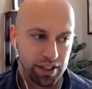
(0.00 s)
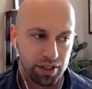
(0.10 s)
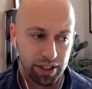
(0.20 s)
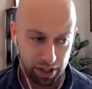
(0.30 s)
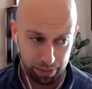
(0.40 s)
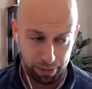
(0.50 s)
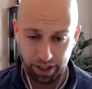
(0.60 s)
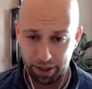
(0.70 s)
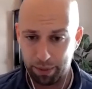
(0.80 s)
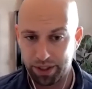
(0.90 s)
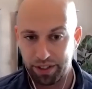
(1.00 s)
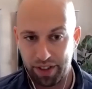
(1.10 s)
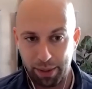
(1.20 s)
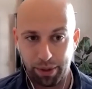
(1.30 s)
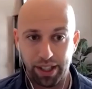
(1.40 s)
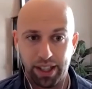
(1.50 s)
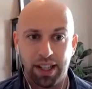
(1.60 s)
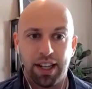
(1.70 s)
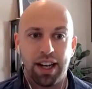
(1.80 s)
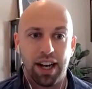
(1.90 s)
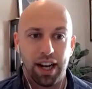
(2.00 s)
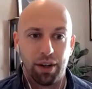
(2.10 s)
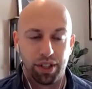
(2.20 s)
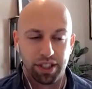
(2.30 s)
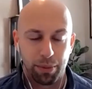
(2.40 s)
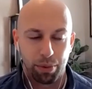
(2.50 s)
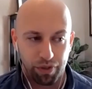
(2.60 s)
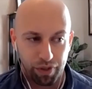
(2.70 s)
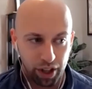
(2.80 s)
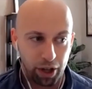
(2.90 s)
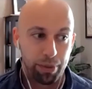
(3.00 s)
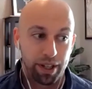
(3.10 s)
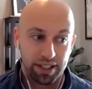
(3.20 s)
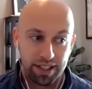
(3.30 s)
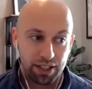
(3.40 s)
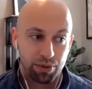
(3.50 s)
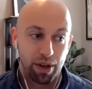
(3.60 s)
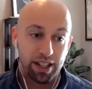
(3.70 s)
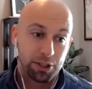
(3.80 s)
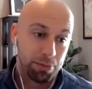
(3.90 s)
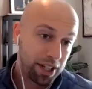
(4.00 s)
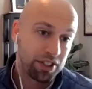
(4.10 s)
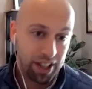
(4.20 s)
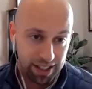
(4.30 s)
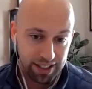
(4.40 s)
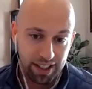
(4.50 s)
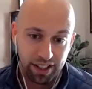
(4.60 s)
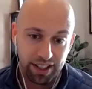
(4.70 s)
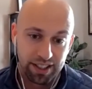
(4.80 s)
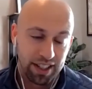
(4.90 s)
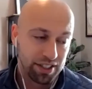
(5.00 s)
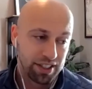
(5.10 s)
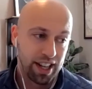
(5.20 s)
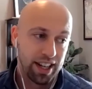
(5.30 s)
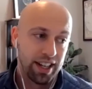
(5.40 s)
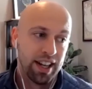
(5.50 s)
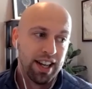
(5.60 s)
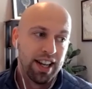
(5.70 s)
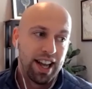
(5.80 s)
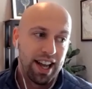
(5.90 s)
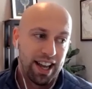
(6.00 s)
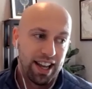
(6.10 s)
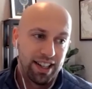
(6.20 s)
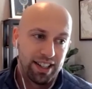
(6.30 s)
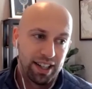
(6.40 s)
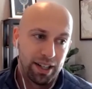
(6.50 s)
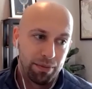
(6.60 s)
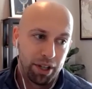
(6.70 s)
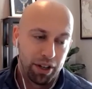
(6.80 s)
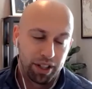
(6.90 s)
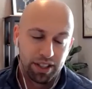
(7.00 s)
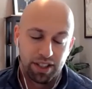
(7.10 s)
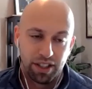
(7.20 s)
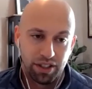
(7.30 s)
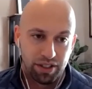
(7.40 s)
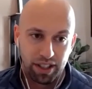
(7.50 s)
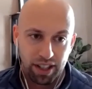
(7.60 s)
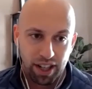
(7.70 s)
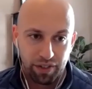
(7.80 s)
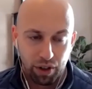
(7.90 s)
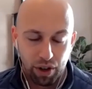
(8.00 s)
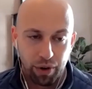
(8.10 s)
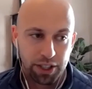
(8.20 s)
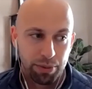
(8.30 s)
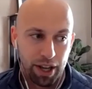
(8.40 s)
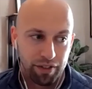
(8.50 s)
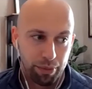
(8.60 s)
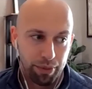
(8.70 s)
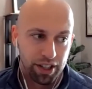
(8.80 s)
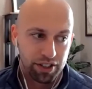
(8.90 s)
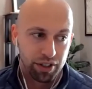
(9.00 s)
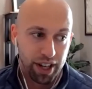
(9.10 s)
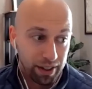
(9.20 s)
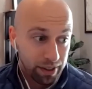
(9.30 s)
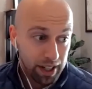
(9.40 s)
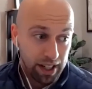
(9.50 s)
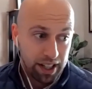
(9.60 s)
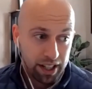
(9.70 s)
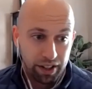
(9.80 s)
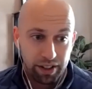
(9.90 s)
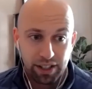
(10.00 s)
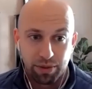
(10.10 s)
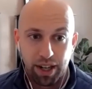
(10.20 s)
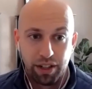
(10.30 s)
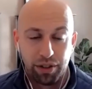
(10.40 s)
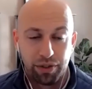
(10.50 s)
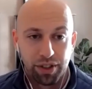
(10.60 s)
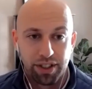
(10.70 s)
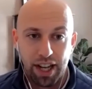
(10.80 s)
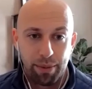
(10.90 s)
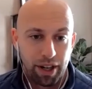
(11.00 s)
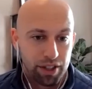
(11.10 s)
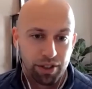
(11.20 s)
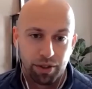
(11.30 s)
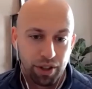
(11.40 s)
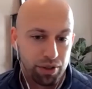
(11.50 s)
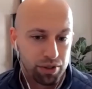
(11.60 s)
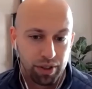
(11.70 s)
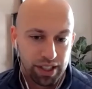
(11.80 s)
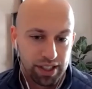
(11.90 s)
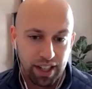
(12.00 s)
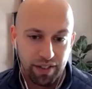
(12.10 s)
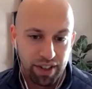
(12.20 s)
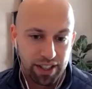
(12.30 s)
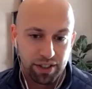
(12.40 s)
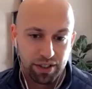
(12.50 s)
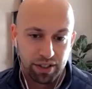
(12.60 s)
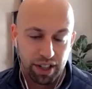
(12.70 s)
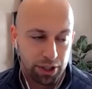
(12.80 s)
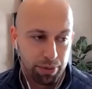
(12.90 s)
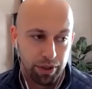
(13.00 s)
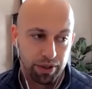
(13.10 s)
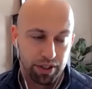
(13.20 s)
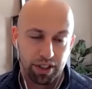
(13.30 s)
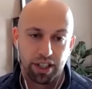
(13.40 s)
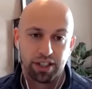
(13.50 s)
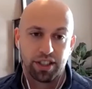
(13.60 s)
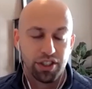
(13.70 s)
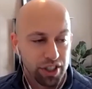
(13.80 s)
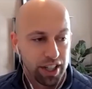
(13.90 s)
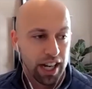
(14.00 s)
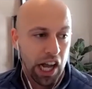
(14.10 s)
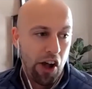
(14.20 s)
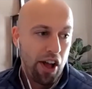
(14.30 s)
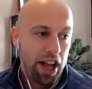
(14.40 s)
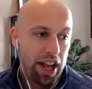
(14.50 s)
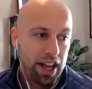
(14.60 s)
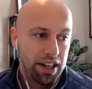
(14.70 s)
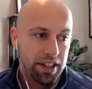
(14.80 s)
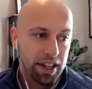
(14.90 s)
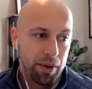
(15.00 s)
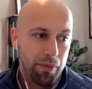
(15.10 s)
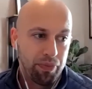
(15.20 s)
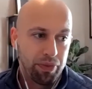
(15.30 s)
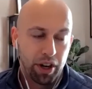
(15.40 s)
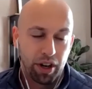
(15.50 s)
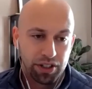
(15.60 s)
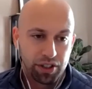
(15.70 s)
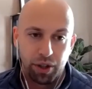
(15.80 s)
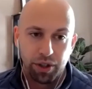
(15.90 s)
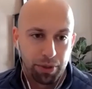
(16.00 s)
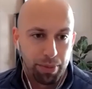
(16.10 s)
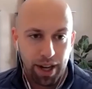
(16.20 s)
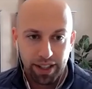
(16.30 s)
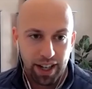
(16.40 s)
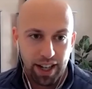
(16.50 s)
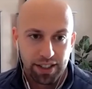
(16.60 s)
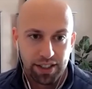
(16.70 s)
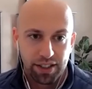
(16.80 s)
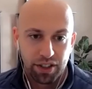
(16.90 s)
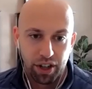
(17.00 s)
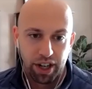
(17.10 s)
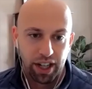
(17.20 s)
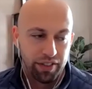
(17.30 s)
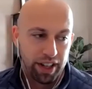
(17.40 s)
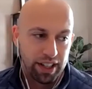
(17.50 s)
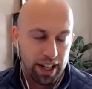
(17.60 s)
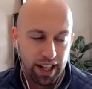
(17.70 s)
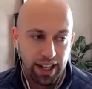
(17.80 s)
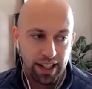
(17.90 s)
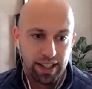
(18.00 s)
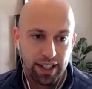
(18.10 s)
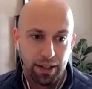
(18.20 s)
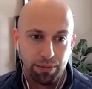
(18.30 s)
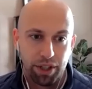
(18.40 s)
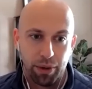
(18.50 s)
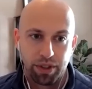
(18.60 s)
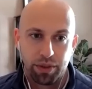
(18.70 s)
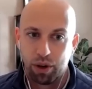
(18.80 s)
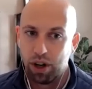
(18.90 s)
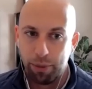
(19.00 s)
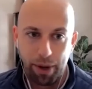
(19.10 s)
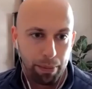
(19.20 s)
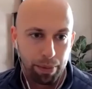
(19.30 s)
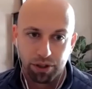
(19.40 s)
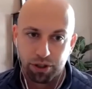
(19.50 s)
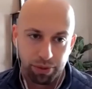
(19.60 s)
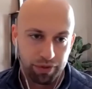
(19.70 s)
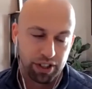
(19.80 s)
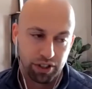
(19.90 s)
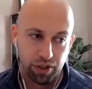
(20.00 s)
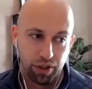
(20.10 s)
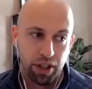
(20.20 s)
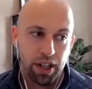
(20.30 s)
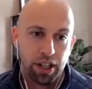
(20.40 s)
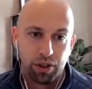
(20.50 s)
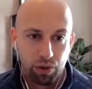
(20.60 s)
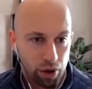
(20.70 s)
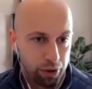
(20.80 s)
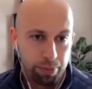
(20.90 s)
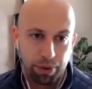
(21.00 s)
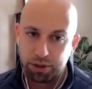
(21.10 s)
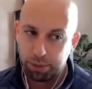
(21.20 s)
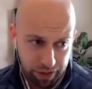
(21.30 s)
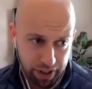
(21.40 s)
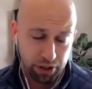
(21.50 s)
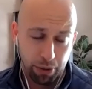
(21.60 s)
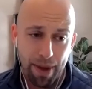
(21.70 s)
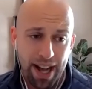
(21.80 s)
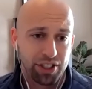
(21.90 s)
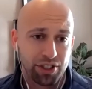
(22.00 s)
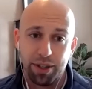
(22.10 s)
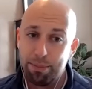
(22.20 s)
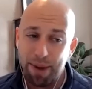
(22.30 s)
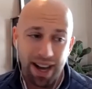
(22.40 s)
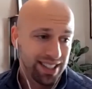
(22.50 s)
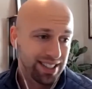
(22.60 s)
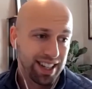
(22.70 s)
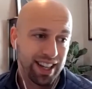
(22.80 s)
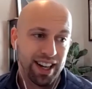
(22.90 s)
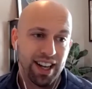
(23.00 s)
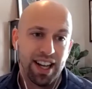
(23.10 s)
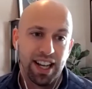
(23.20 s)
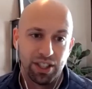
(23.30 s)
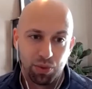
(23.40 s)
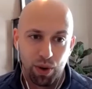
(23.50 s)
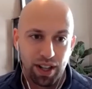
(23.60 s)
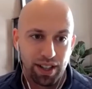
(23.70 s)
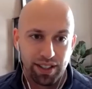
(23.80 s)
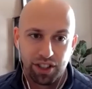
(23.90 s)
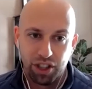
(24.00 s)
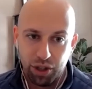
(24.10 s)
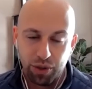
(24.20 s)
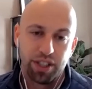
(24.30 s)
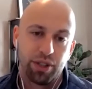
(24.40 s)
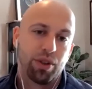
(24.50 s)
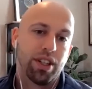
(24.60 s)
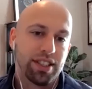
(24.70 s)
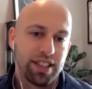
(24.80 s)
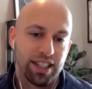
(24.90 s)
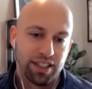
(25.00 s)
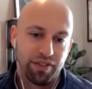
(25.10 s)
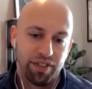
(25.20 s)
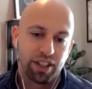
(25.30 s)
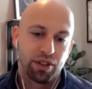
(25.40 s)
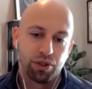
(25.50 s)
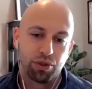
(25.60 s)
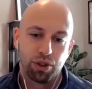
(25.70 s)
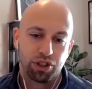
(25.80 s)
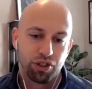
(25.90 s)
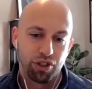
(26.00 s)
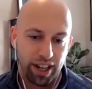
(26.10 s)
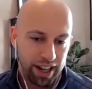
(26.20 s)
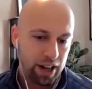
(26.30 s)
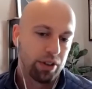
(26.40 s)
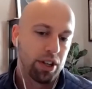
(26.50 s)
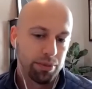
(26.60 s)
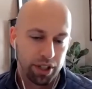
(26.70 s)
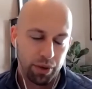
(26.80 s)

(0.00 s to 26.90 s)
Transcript: And so, I started building a multifamily uh, real estate portfolio because that's what I specialized in on the sales side and um, you know it continued to kind of grow and expand from there and so now you know that's what i do full time and i also coach real estate investors and entrepreneurs across the country and um, you know i also host a podcast called elevate and um, you know we, are all about personal professional growth personal professional mastery mindset as well as using real estate as a vehicle towards creating outcomes that